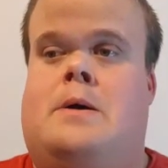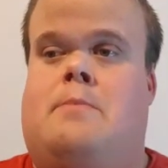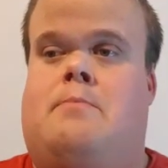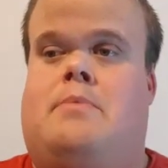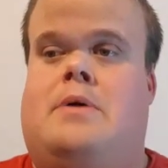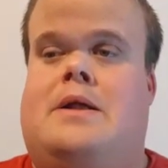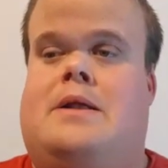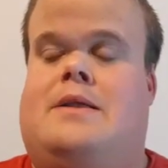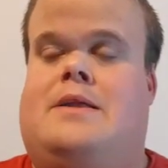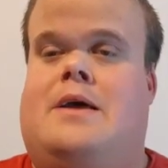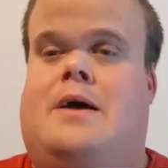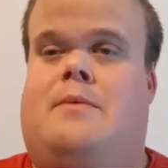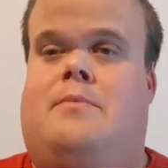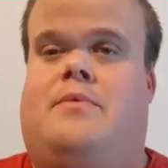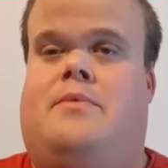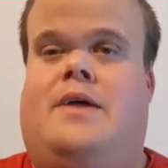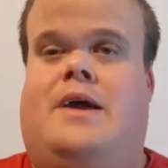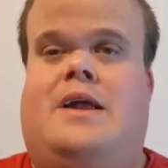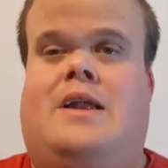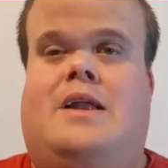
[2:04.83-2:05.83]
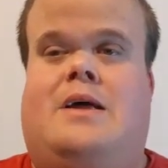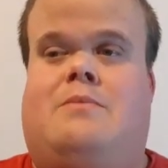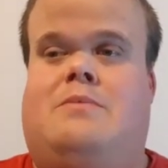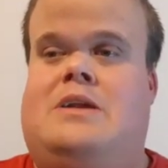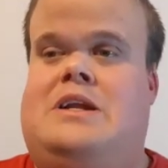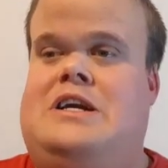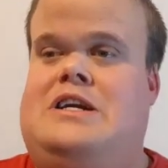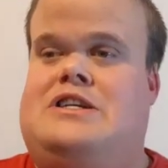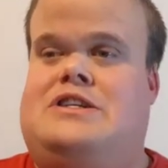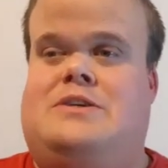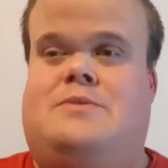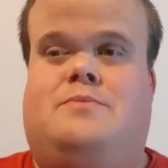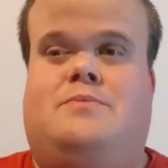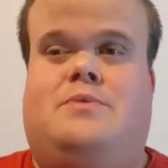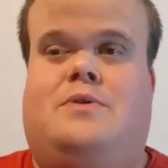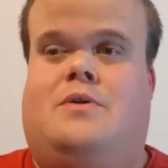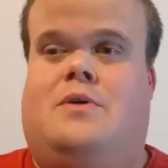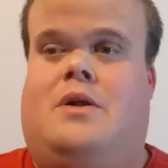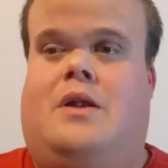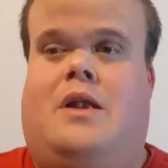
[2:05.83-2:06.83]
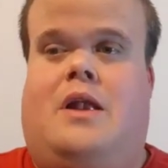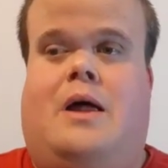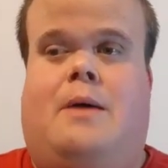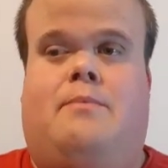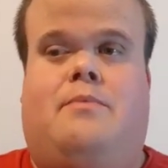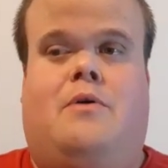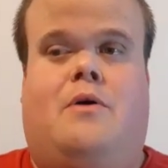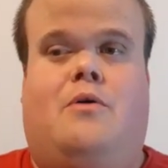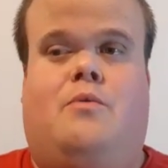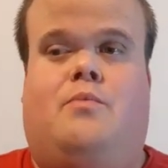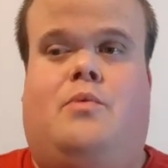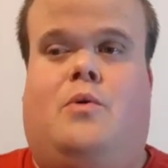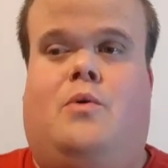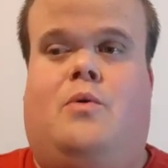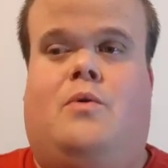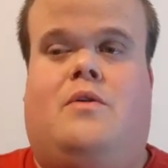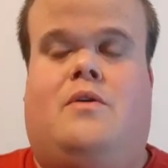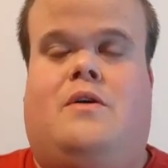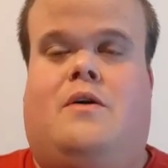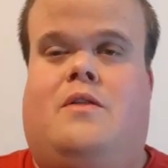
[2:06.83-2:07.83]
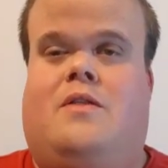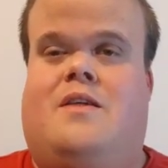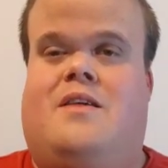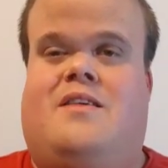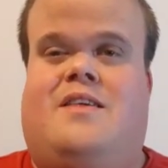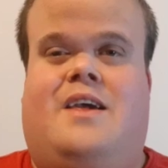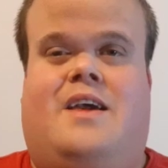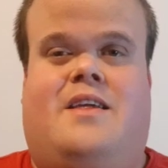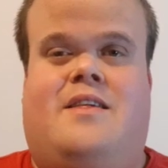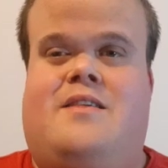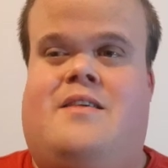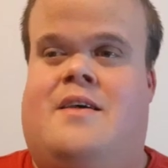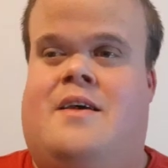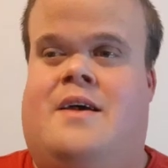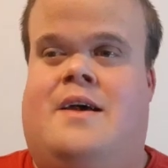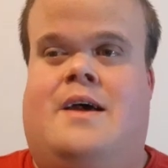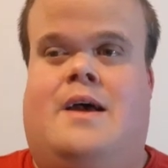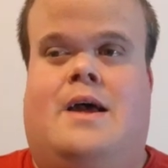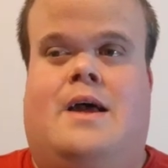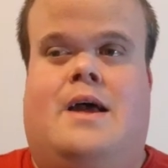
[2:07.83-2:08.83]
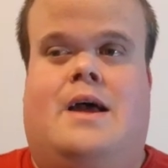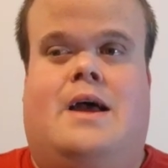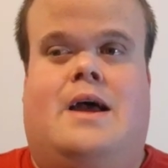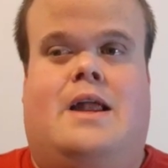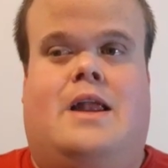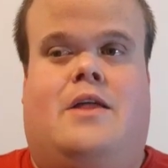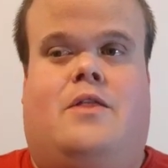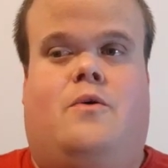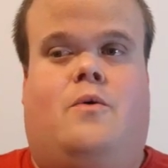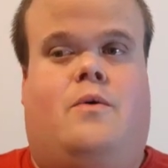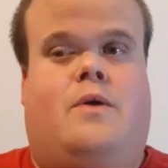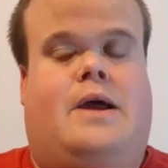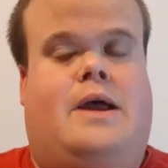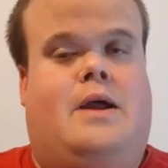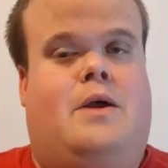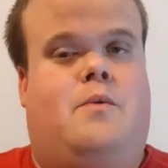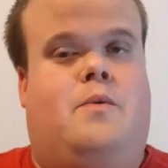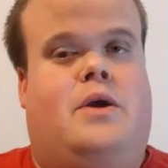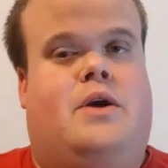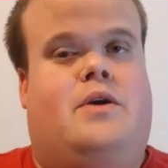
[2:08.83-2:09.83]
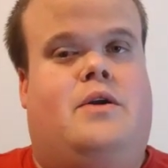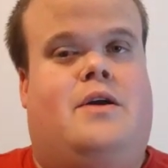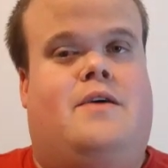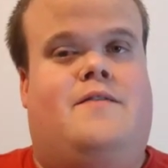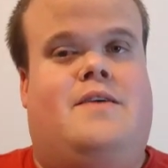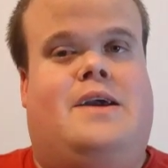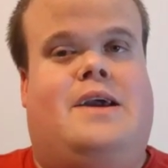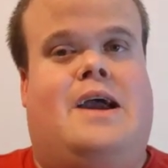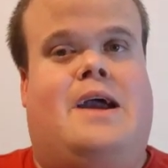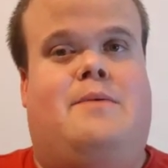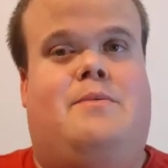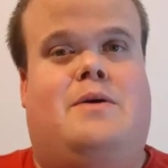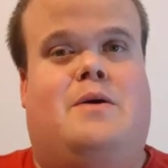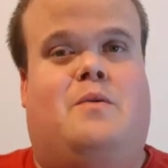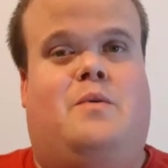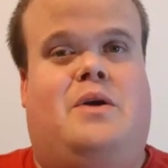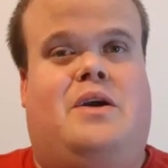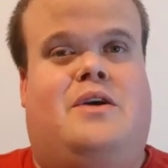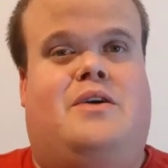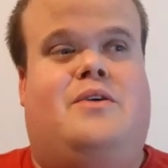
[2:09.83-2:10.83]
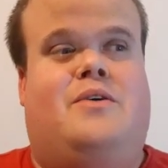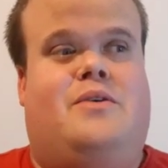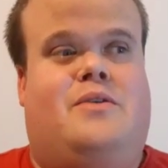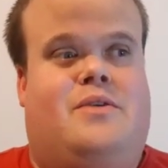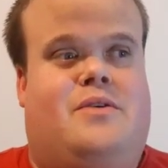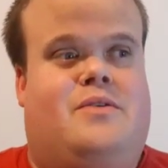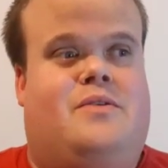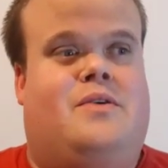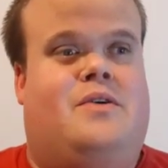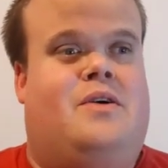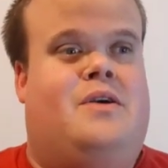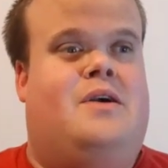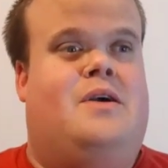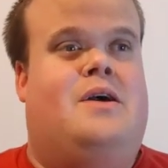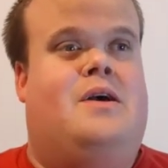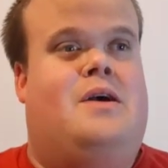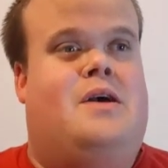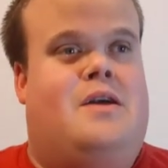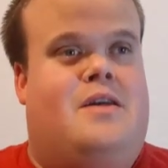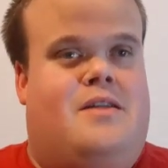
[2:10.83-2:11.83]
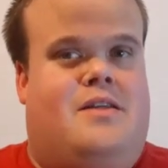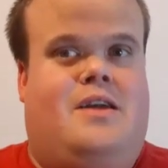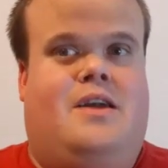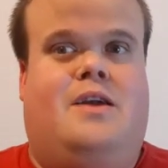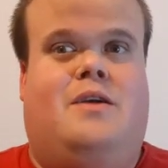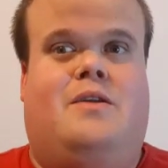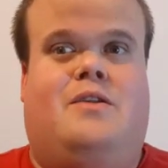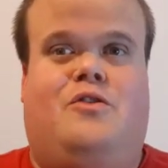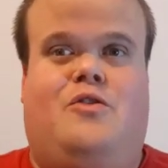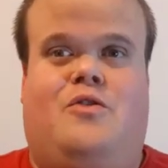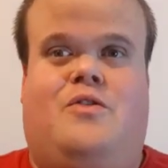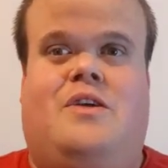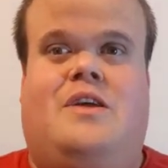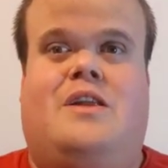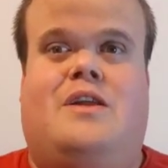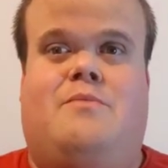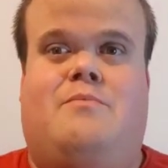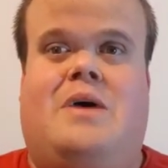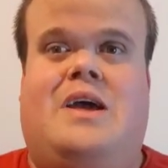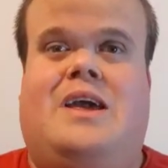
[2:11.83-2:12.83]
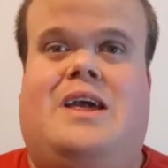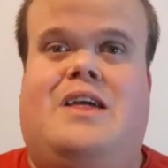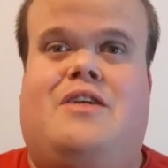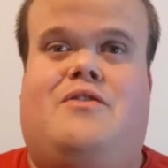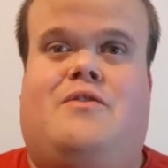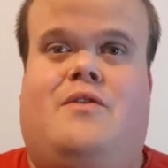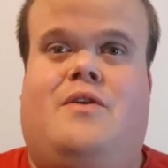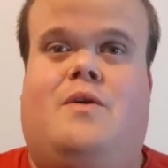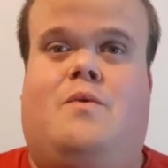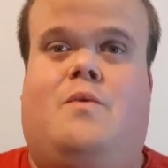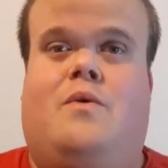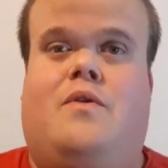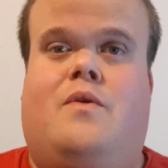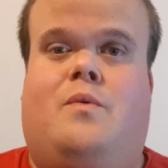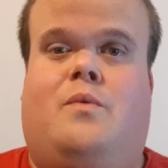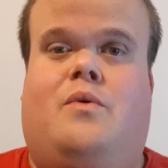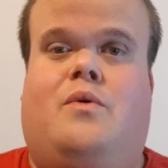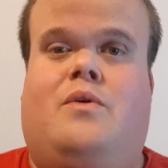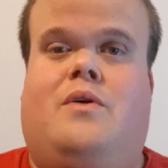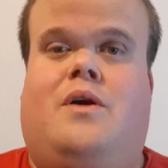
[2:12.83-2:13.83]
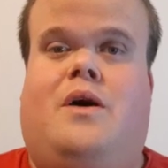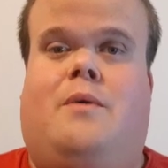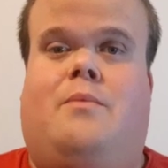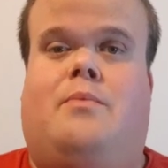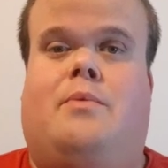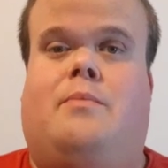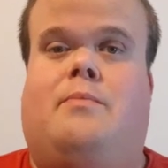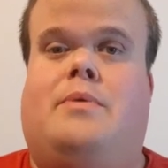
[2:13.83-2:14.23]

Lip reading: But then Nisham clapped those balls, got the 6, and I thought, hey, we could have a game here, we could see New Zealand make history and win the World Cup.